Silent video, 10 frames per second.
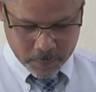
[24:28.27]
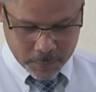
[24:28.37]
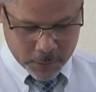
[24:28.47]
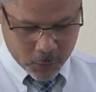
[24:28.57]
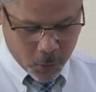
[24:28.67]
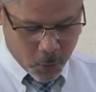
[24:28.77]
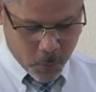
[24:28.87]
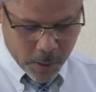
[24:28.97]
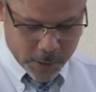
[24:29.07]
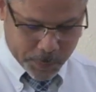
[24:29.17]
The two
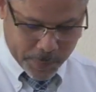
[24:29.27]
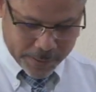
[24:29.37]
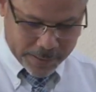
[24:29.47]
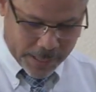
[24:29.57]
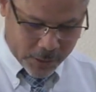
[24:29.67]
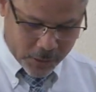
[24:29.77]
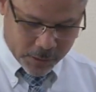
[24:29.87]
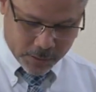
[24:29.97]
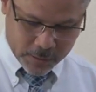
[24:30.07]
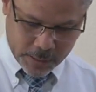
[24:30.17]
words,
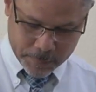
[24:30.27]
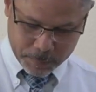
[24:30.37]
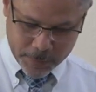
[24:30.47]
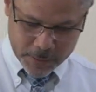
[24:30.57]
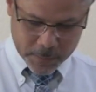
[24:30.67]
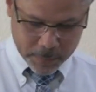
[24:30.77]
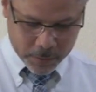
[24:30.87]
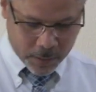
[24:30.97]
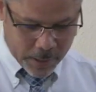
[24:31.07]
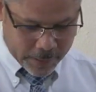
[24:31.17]
pugnacious and
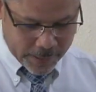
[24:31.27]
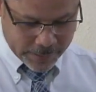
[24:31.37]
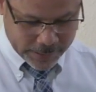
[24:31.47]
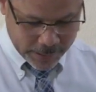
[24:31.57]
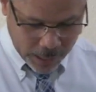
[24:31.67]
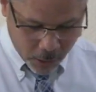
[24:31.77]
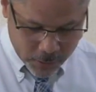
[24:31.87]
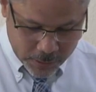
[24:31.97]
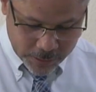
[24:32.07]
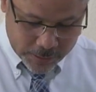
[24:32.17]
peaceable, that
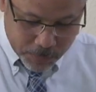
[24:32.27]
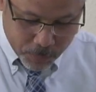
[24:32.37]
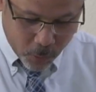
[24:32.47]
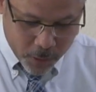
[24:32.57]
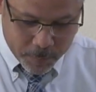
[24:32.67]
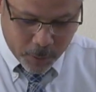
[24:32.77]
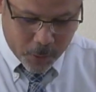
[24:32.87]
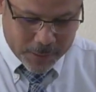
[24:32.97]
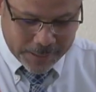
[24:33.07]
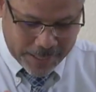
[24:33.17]
surrounds it is important
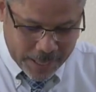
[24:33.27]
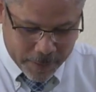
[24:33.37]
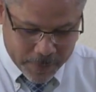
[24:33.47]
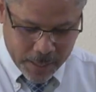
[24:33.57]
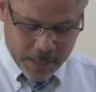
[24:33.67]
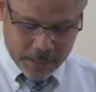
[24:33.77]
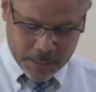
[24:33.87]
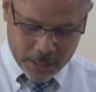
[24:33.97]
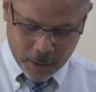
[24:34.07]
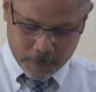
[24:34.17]
because it gives a
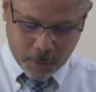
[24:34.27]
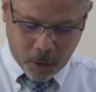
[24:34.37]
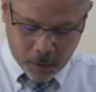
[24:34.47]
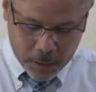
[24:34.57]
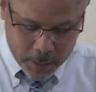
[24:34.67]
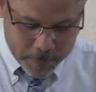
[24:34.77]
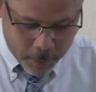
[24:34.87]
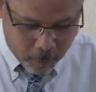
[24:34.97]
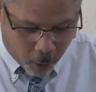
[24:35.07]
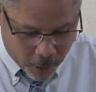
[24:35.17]
little bit
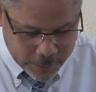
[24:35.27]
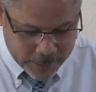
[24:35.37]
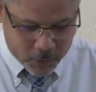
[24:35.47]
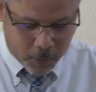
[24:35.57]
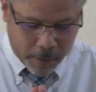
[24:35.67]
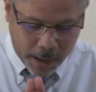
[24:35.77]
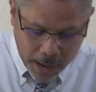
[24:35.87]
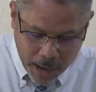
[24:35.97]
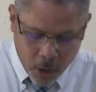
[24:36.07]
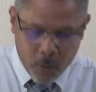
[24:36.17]
of context of
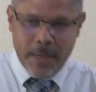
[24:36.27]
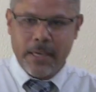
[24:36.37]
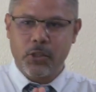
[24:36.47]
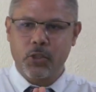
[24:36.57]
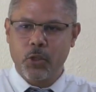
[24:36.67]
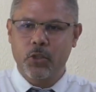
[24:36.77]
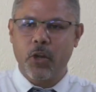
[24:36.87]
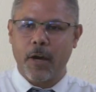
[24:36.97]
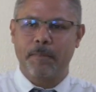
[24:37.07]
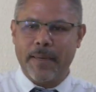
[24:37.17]
how he should
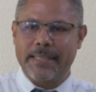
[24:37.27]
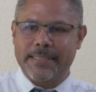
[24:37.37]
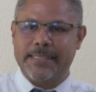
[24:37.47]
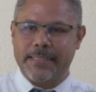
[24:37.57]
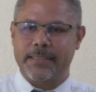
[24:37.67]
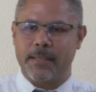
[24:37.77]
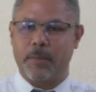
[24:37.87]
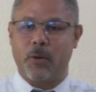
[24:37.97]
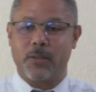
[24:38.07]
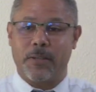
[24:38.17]
not be insistent,
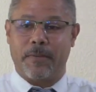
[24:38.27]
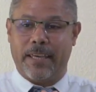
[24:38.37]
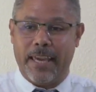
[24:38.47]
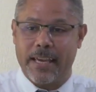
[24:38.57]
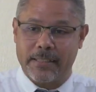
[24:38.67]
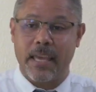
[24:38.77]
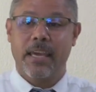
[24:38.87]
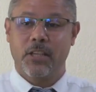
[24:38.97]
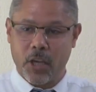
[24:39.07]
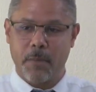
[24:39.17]
because if he is,
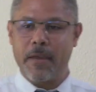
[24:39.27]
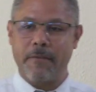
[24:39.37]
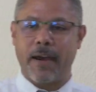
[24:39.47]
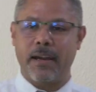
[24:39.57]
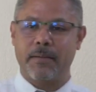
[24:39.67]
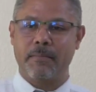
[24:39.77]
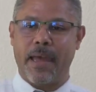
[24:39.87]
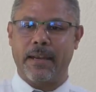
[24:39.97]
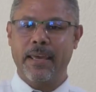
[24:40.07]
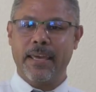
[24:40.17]
he's going to be a violent
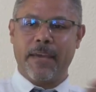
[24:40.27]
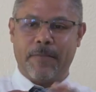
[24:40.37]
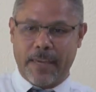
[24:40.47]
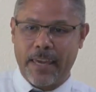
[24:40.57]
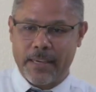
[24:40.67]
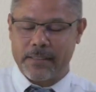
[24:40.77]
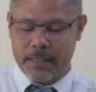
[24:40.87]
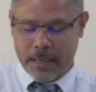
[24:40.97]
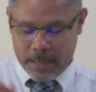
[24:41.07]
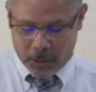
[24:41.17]
man. If he is,
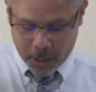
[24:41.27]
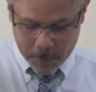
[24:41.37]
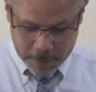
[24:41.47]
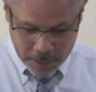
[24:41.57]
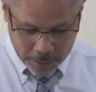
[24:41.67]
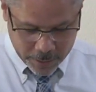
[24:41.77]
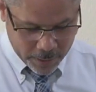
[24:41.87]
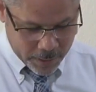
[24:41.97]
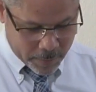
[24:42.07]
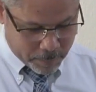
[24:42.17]
he's going to be a
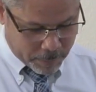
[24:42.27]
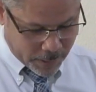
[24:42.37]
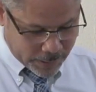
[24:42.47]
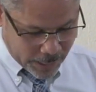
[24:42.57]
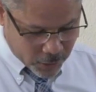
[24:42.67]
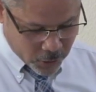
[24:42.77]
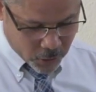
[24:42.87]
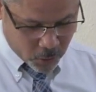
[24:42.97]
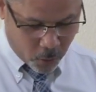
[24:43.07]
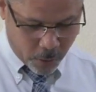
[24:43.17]

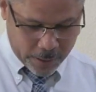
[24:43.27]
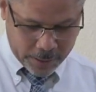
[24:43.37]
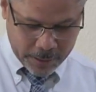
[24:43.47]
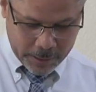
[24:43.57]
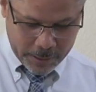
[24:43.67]
pugnacious or a